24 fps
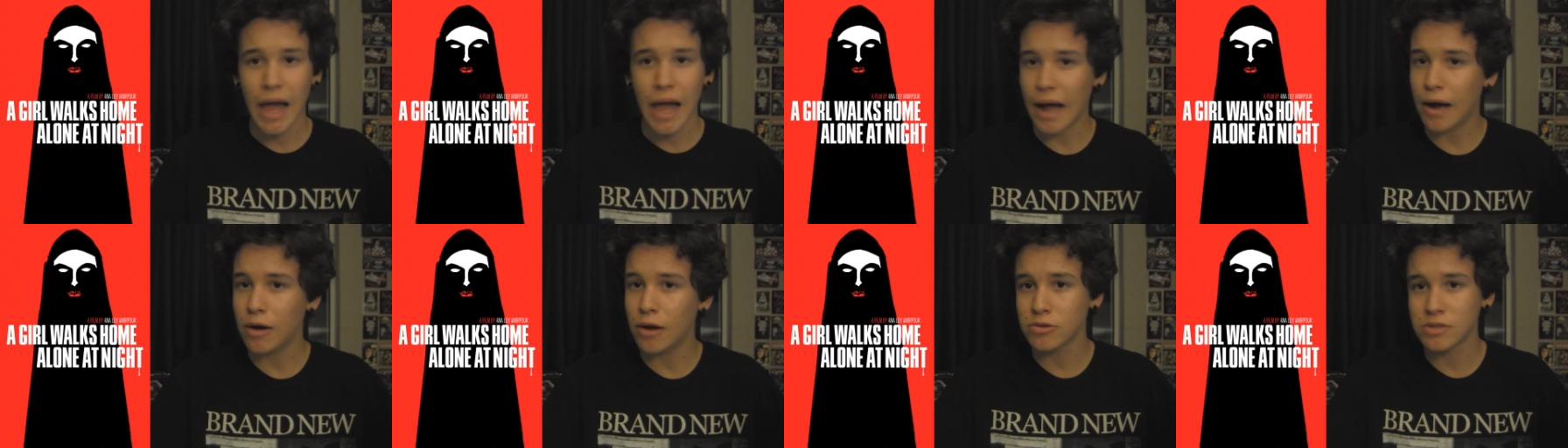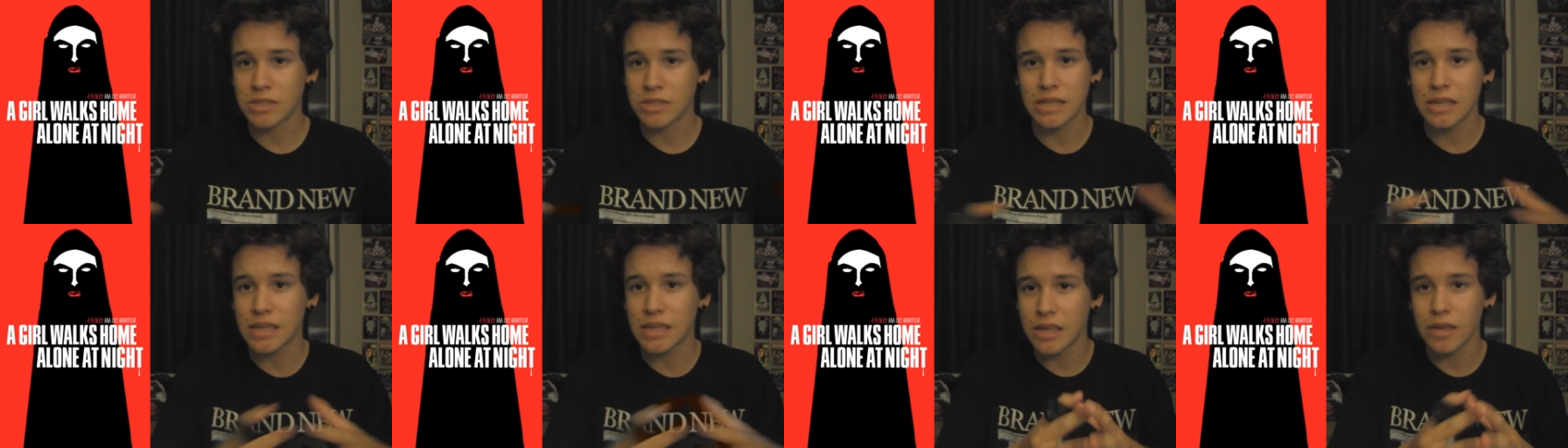out
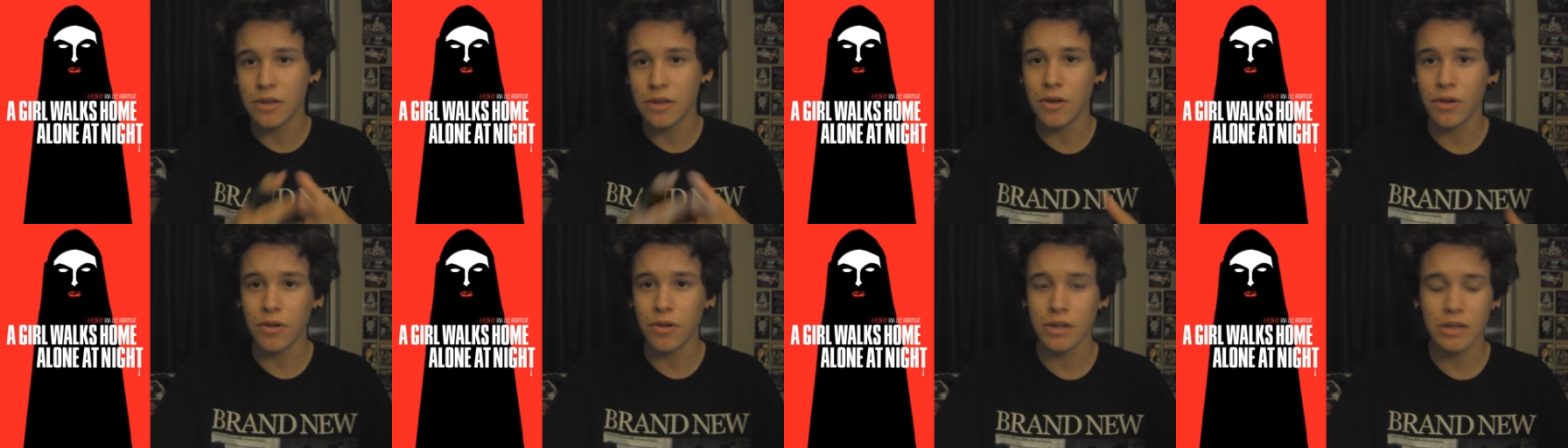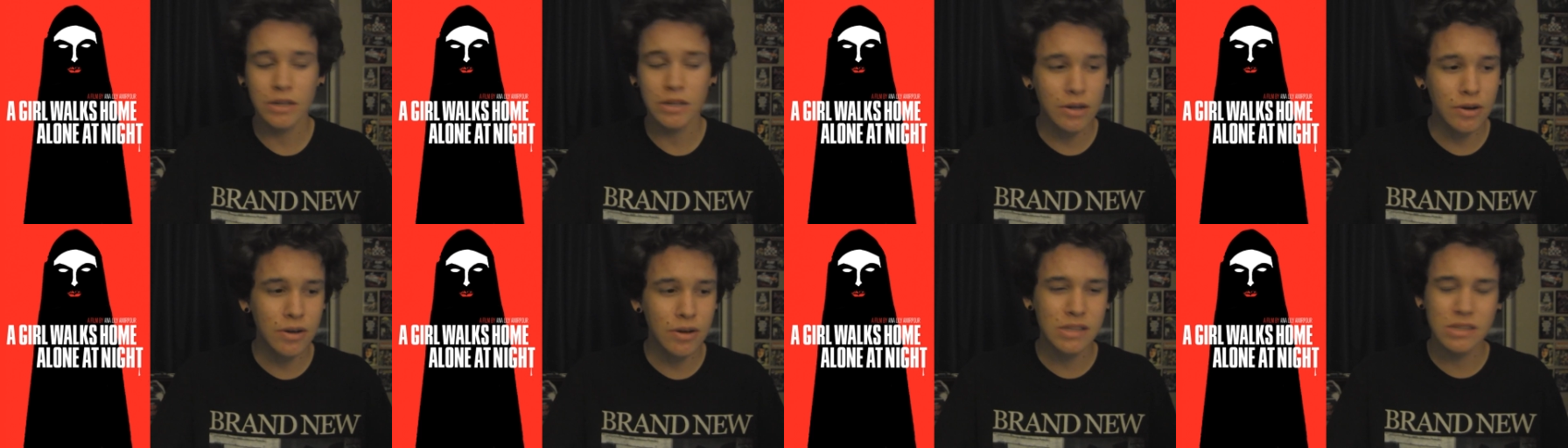to kill,
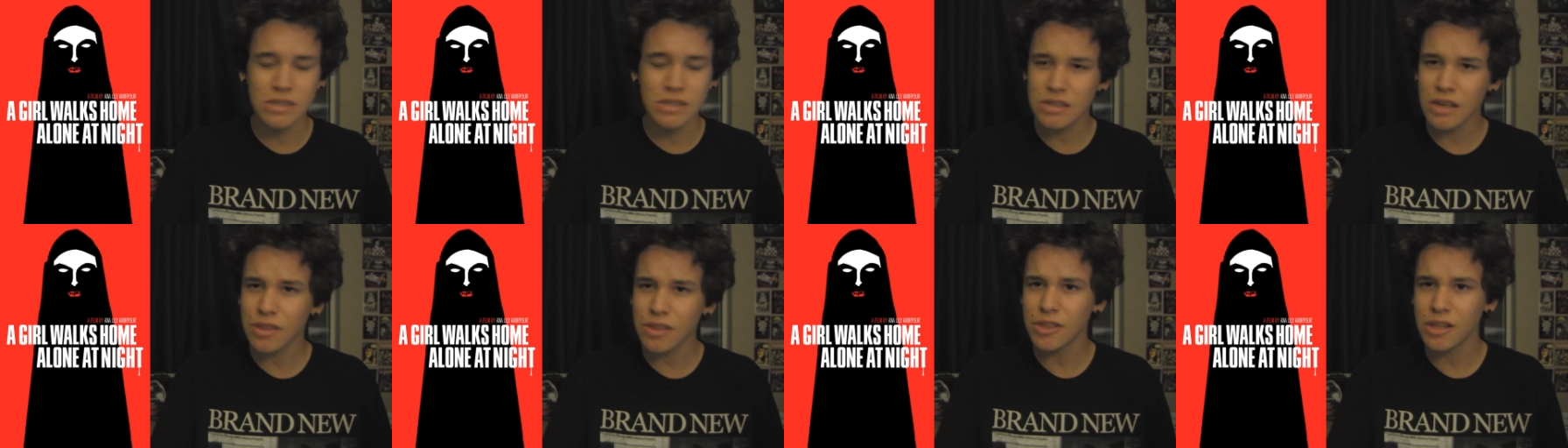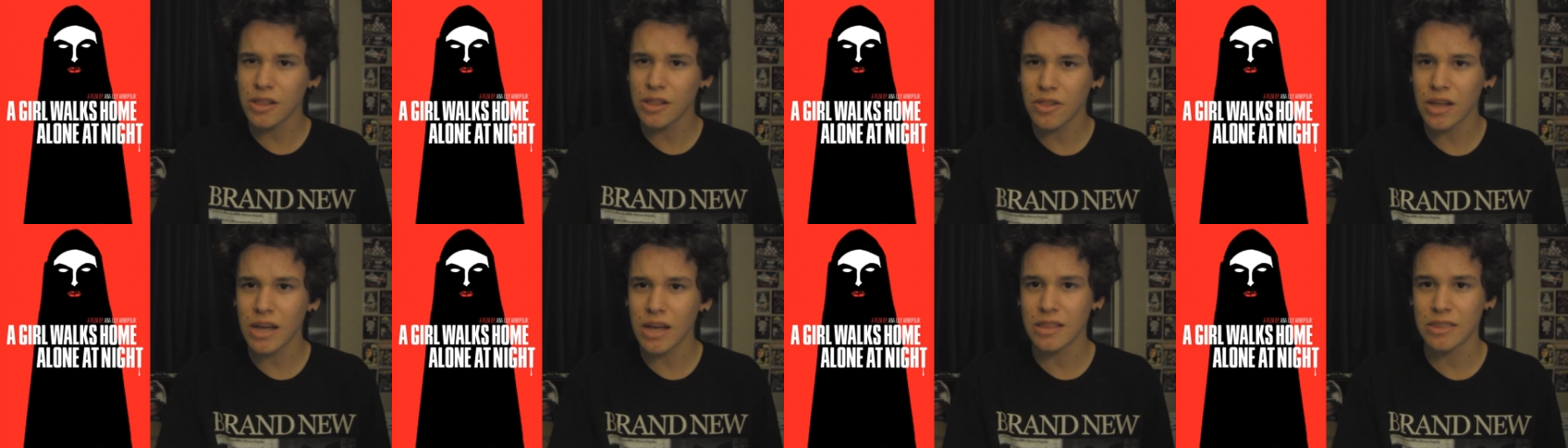you know, it's
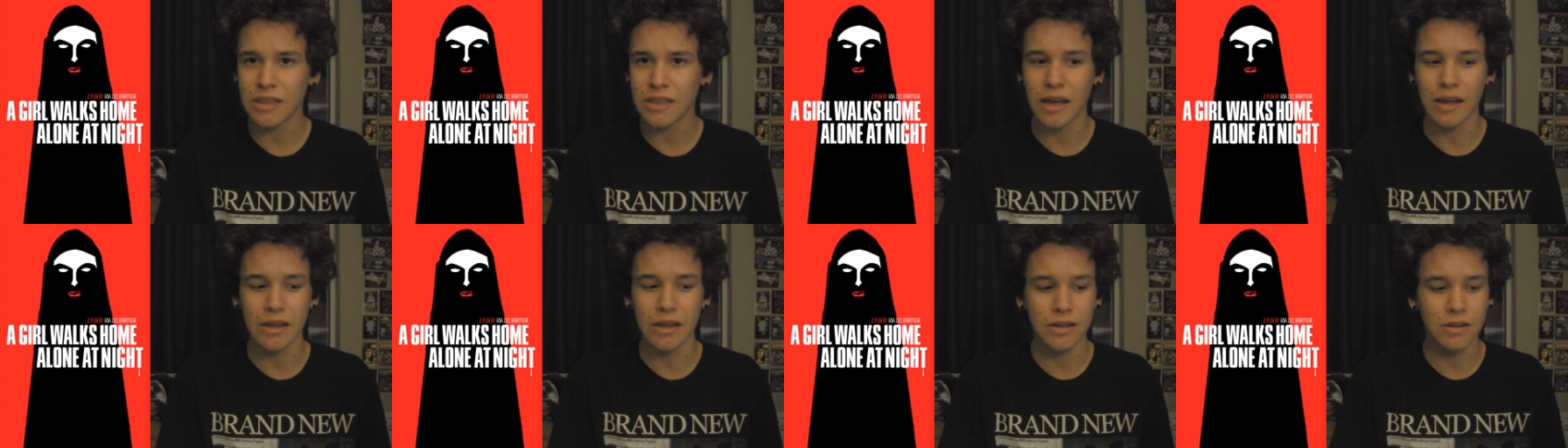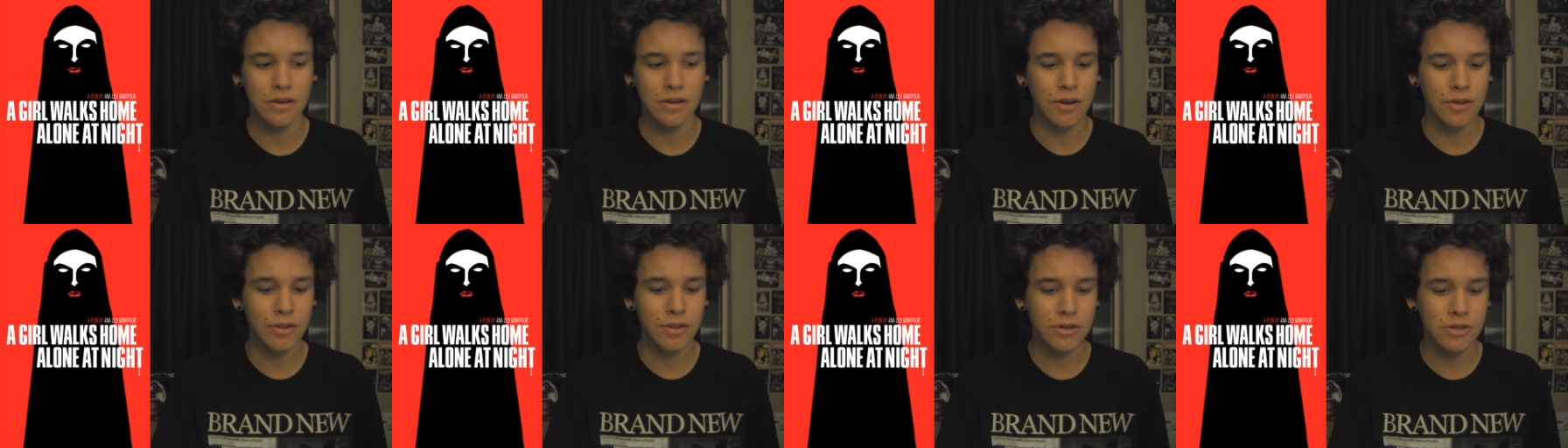nothing like that, you
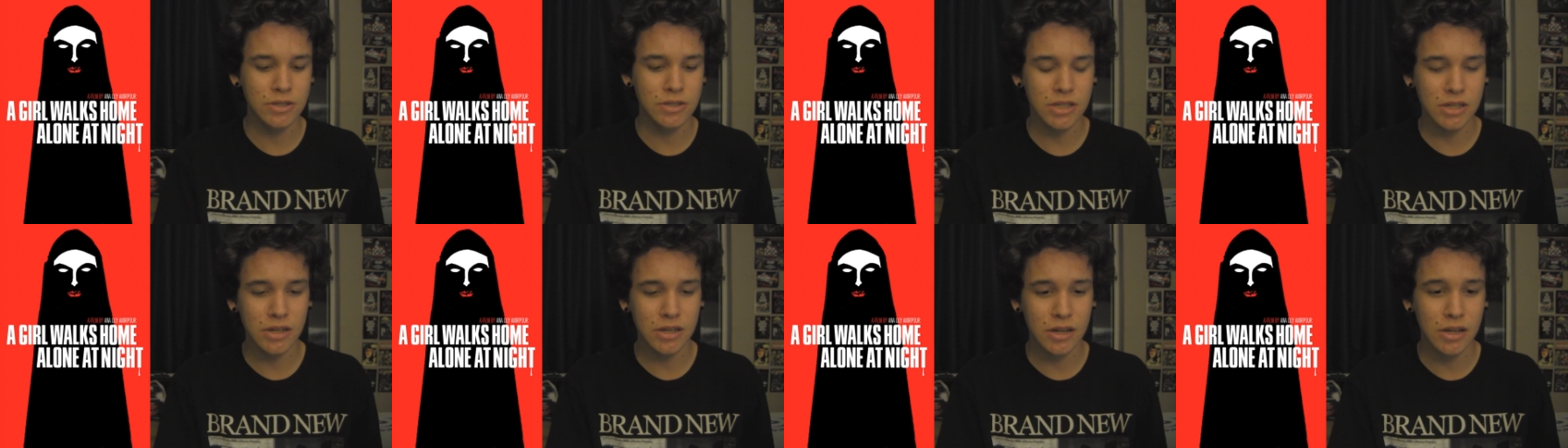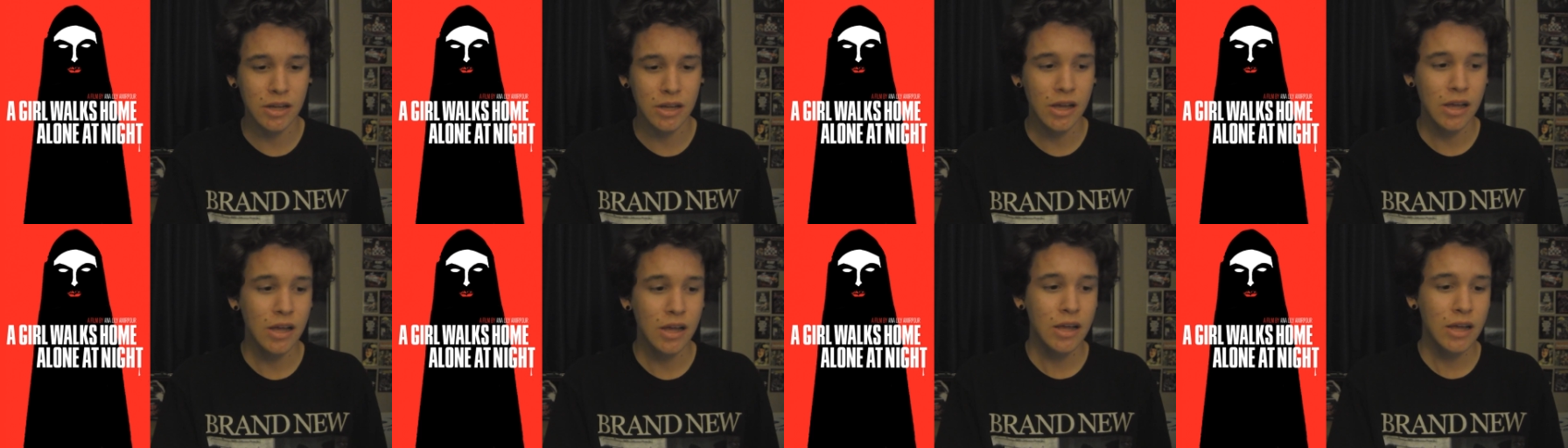know, there's a,